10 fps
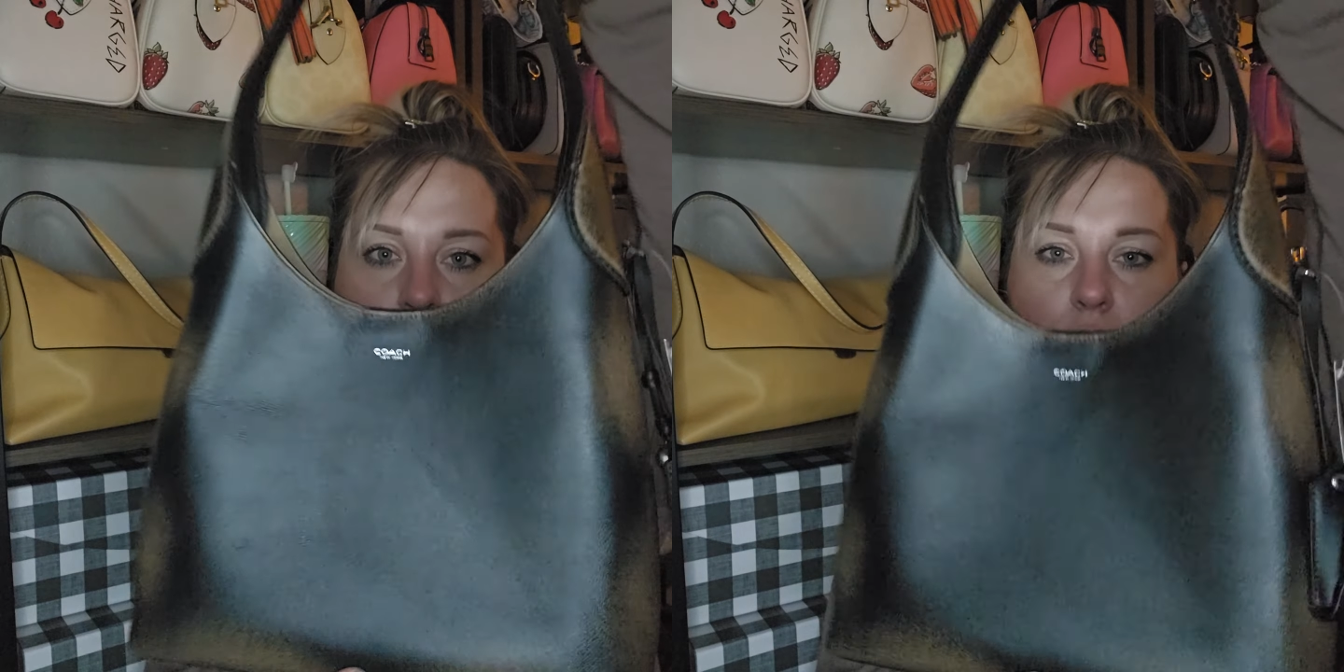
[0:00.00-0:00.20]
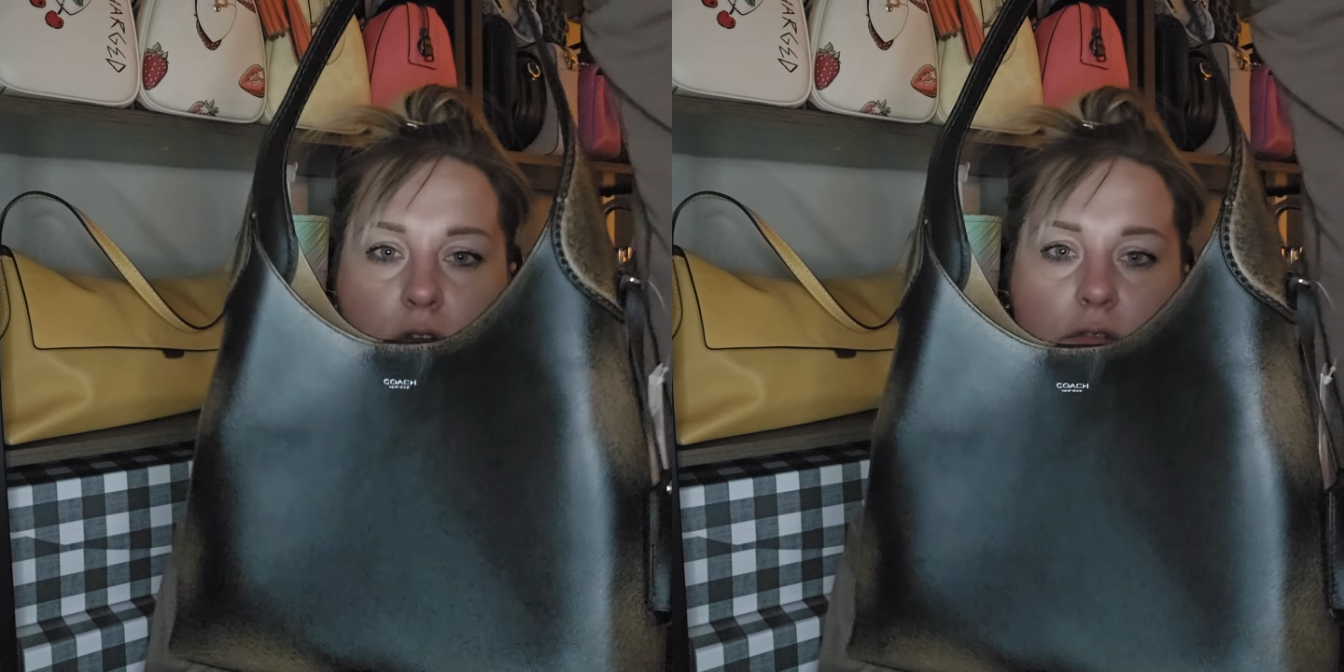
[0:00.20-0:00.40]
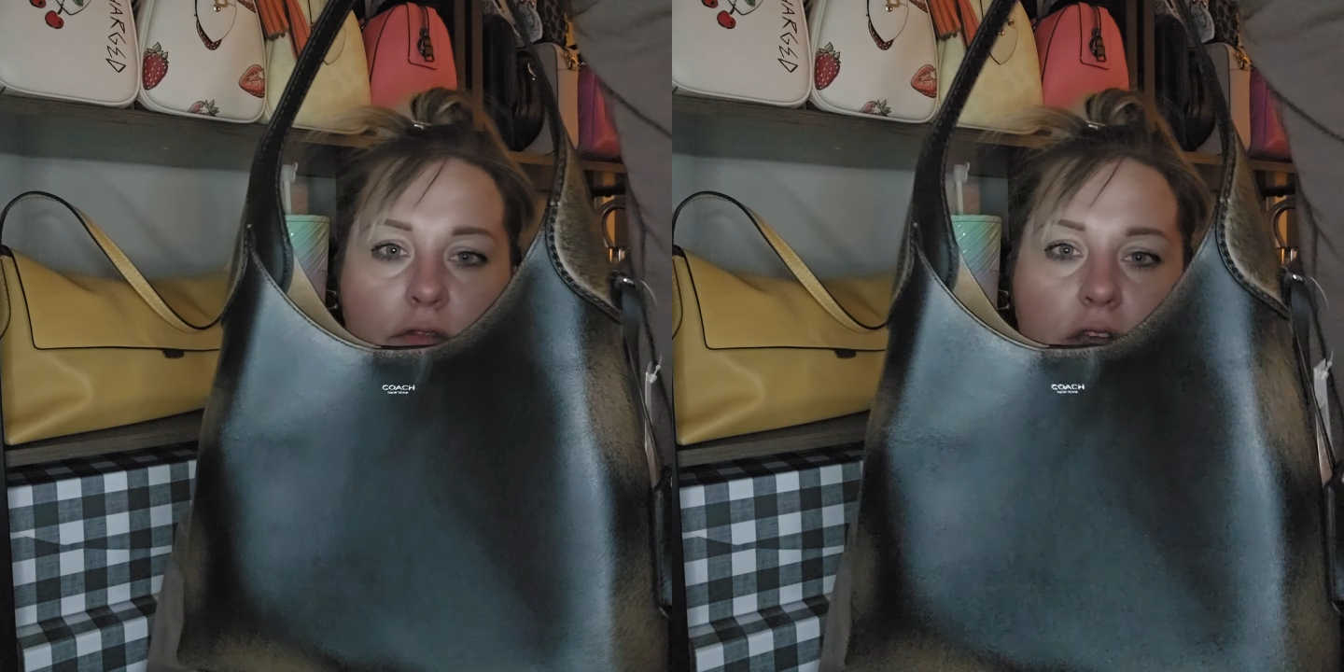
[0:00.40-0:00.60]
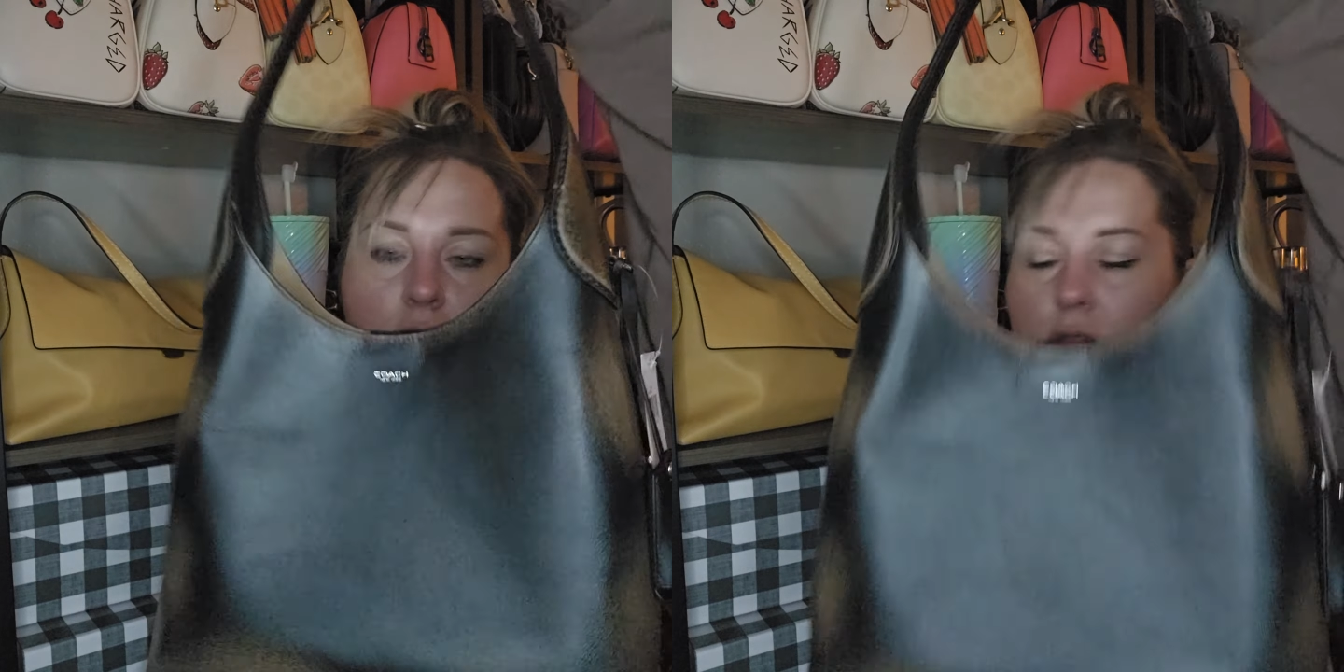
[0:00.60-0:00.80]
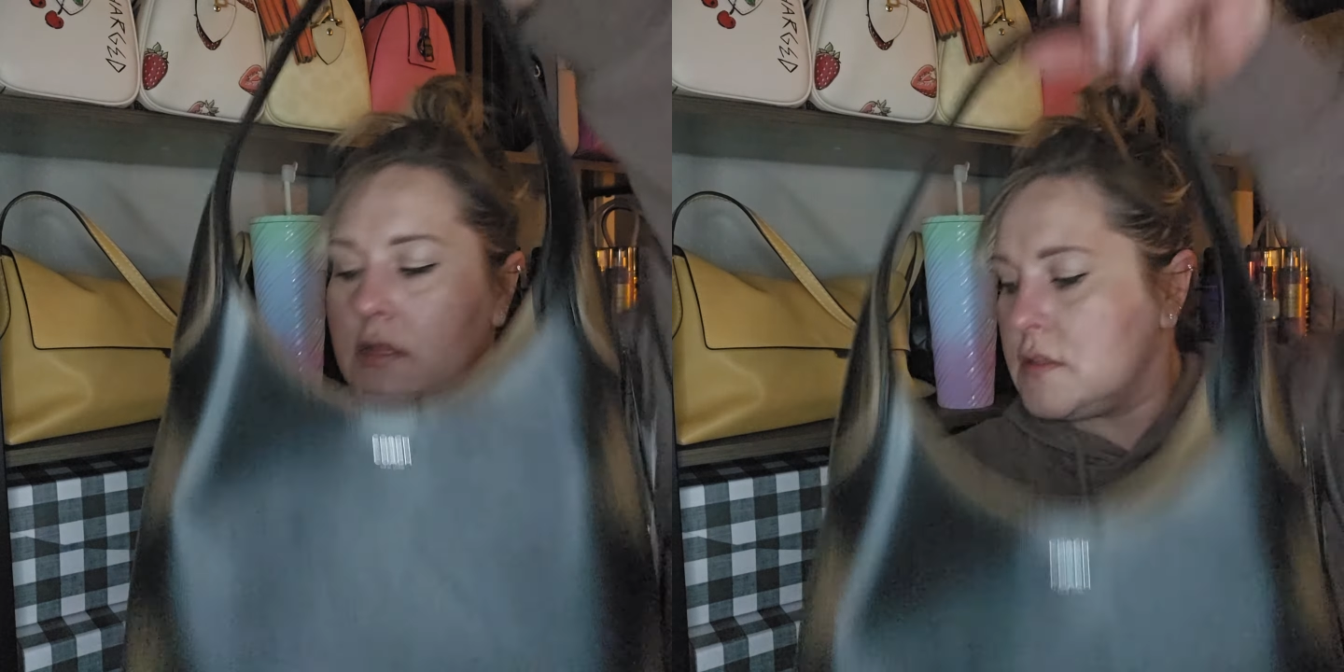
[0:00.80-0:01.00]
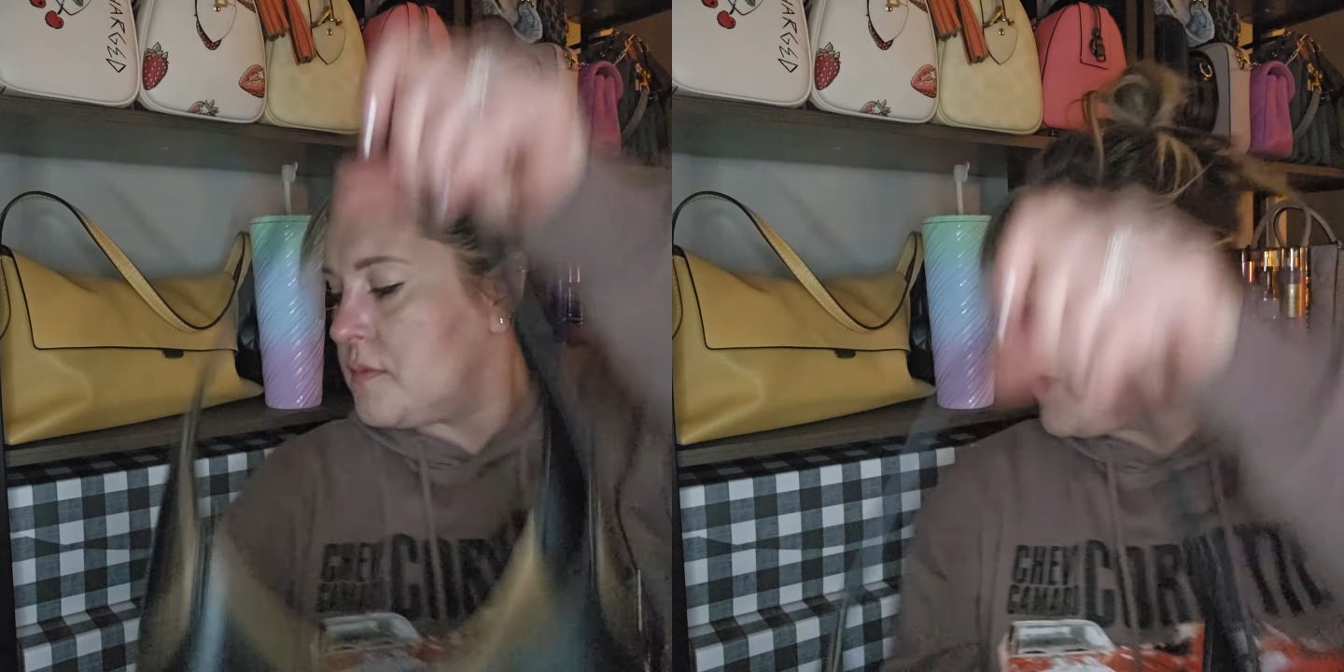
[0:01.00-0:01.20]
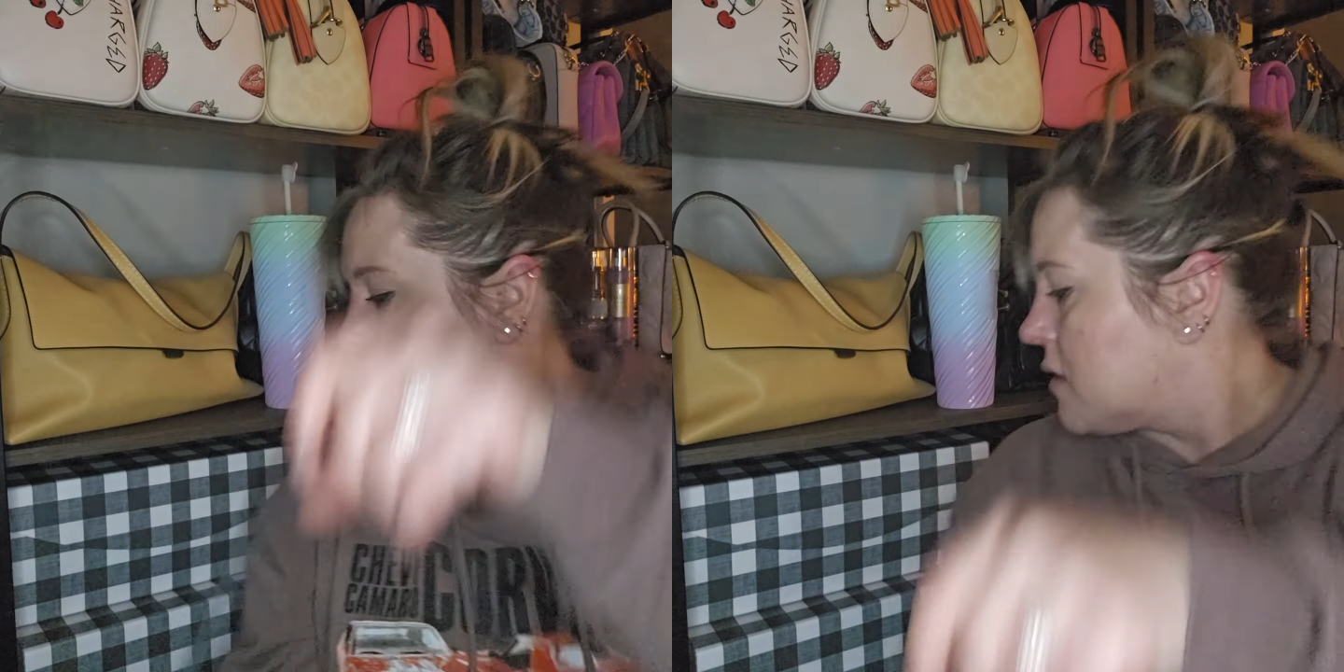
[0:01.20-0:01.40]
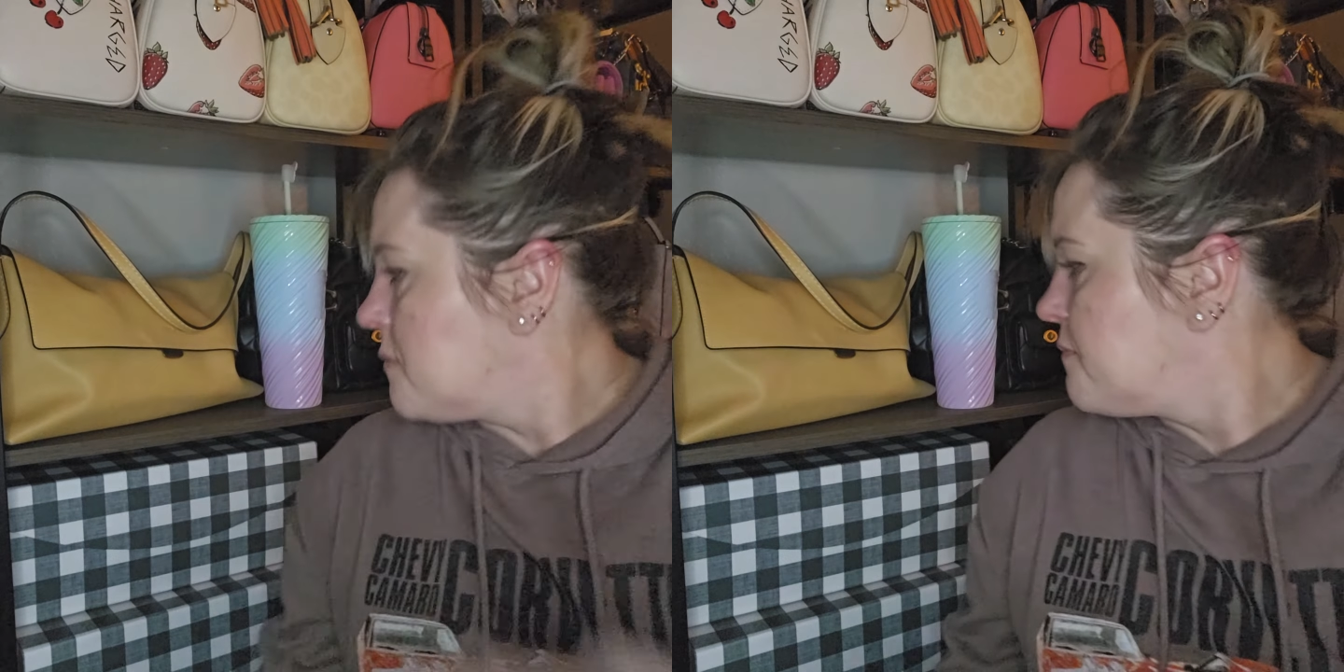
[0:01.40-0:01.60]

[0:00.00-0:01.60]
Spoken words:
would fit in this bag,